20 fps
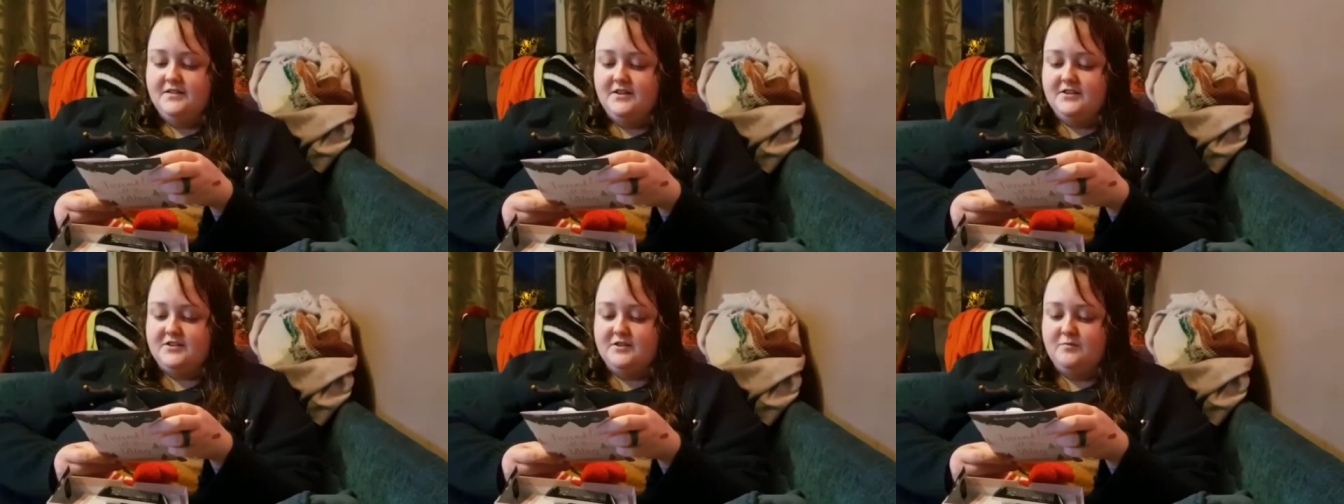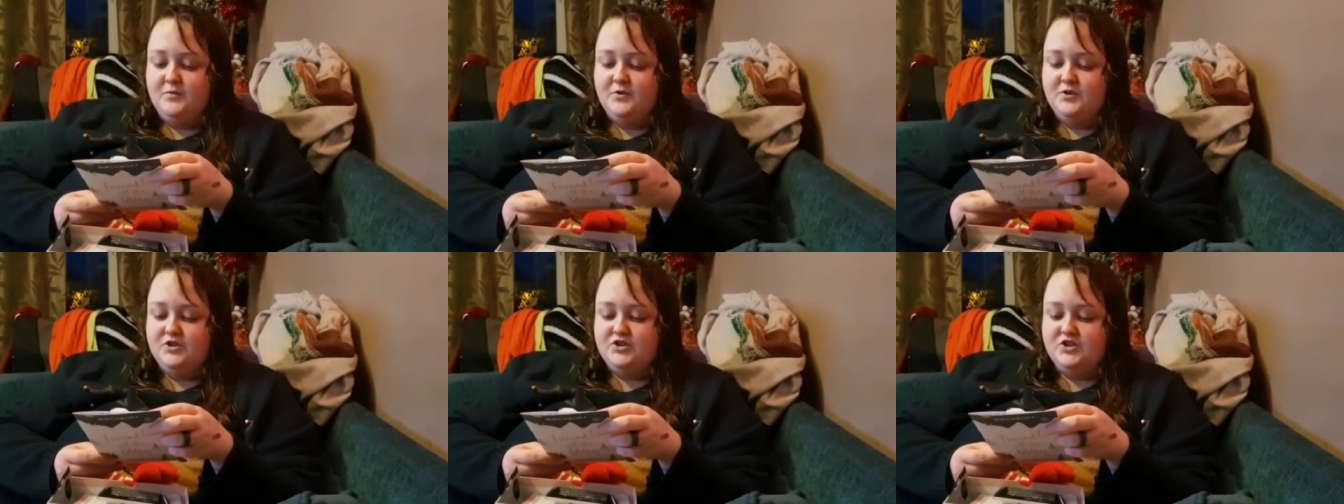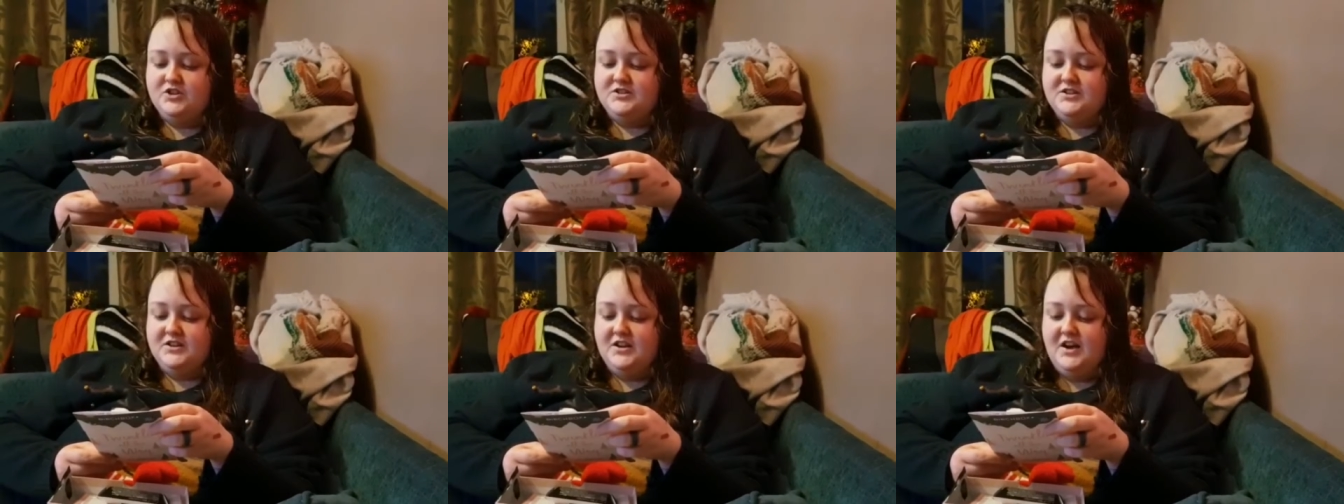It's a
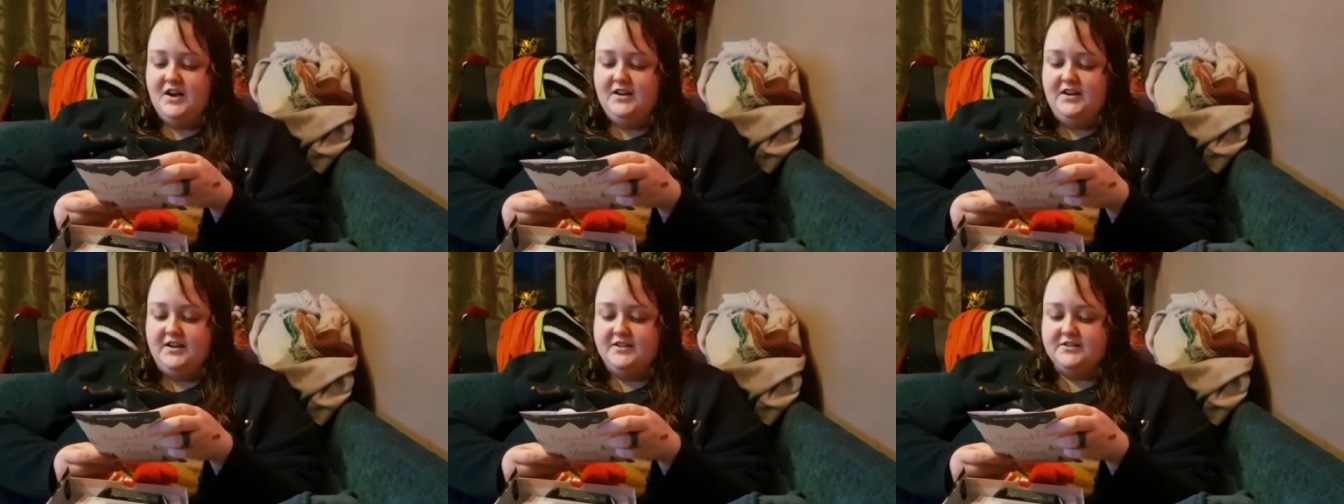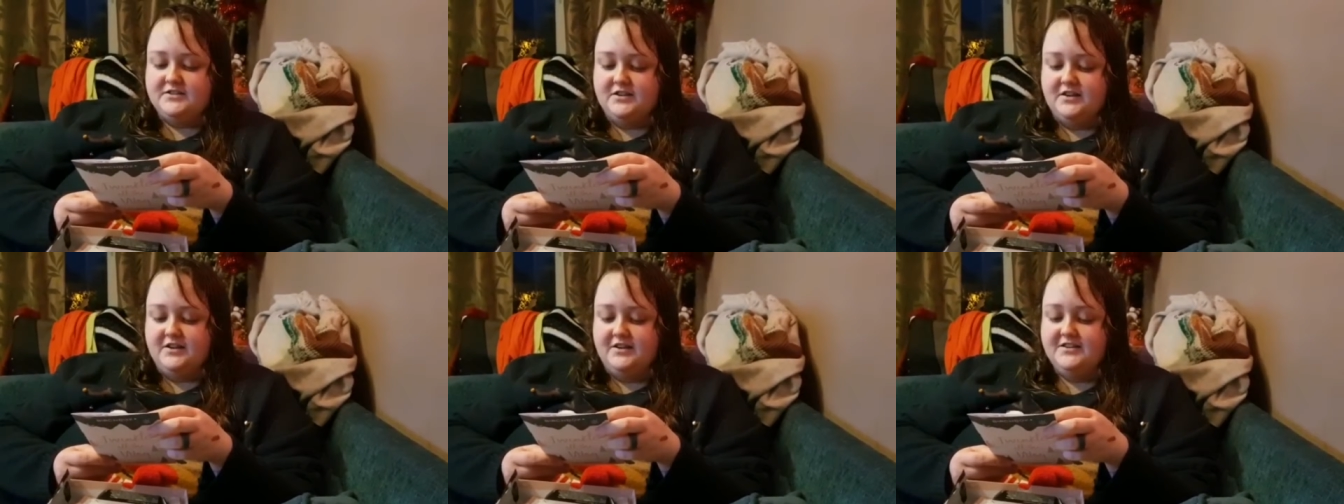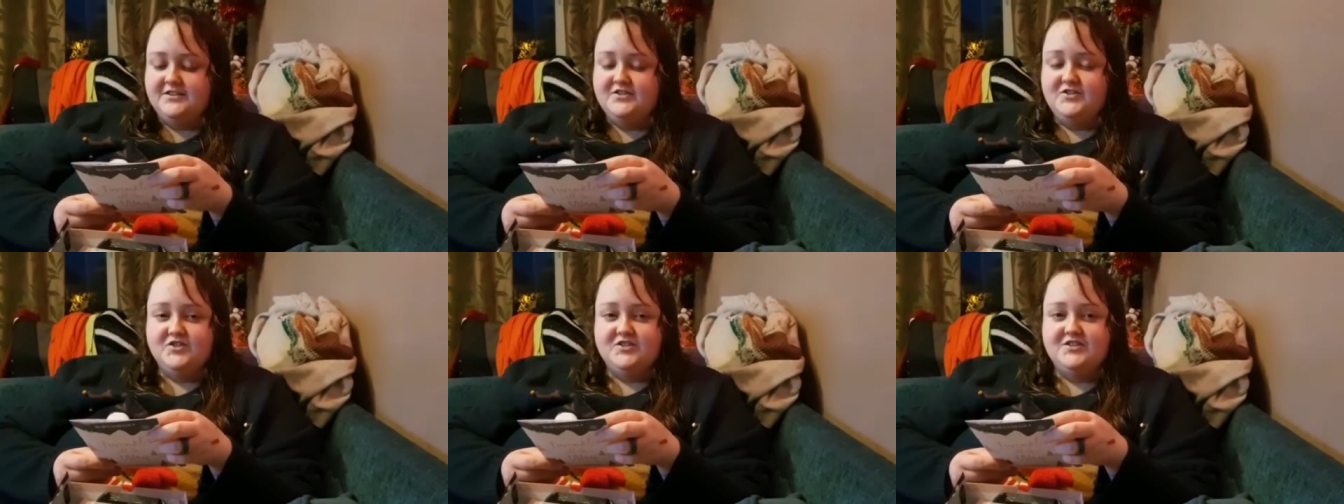moisturising
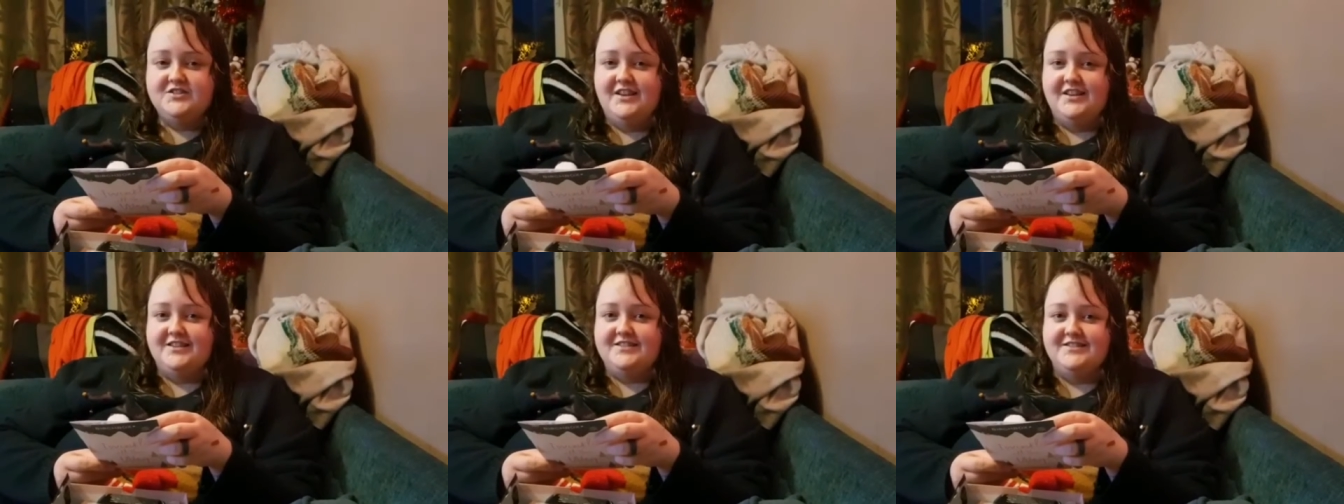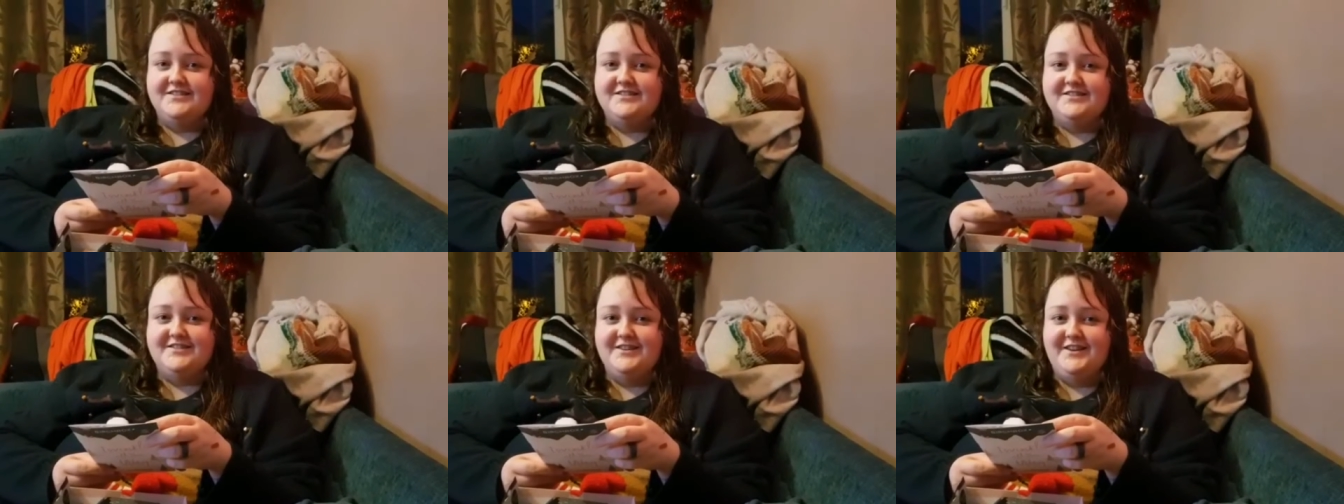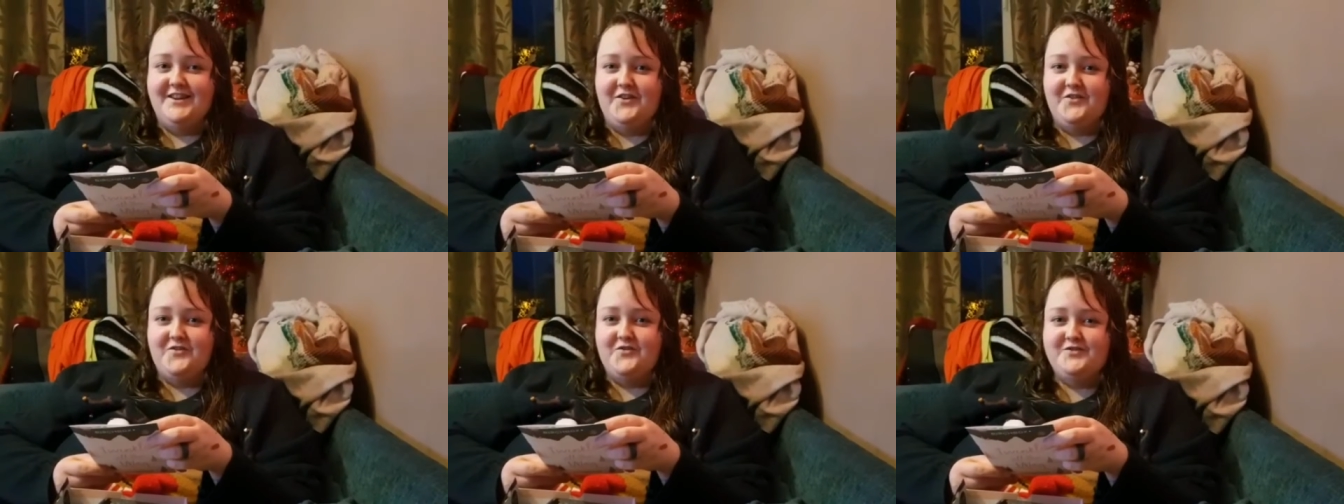highlighter, it just says
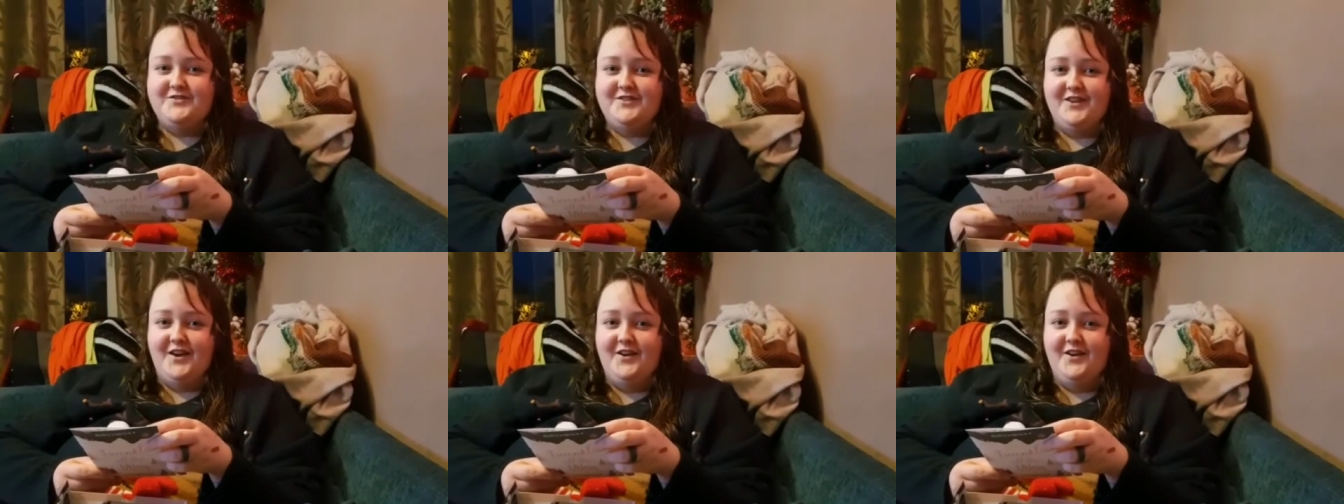underneath,